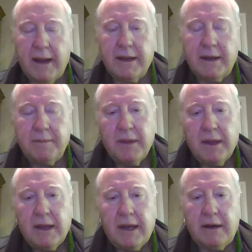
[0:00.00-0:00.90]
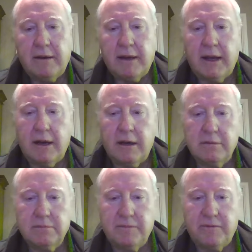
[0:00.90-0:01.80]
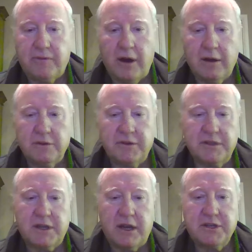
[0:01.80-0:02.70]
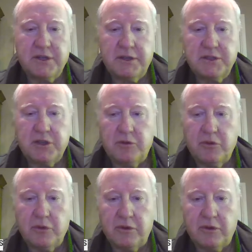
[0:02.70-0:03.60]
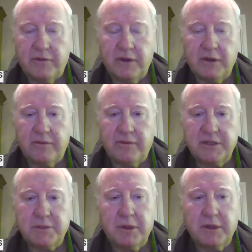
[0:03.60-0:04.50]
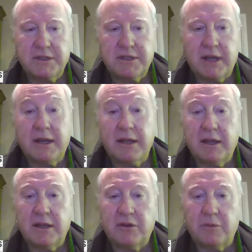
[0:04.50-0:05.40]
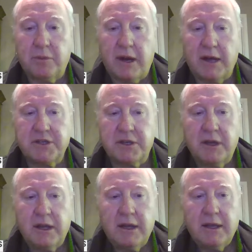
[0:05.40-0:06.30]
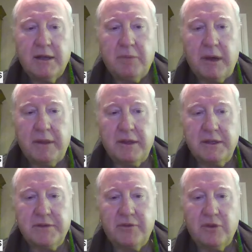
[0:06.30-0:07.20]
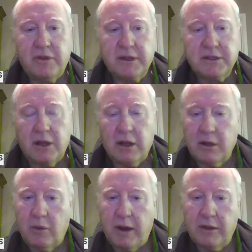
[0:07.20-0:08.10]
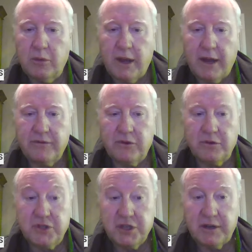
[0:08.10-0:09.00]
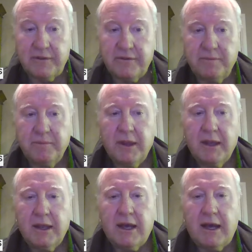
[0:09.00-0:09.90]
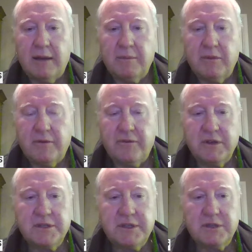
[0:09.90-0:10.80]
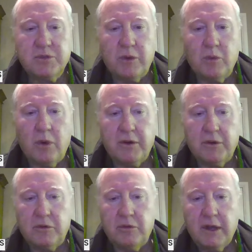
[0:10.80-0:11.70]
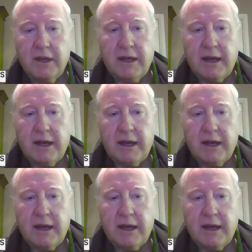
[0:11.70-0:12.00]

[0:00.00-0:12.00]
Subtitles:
Okay, our final destination is to do a definitive feasibility study and get into production. But there's a few things along the way that we have to achieve. The first is we want to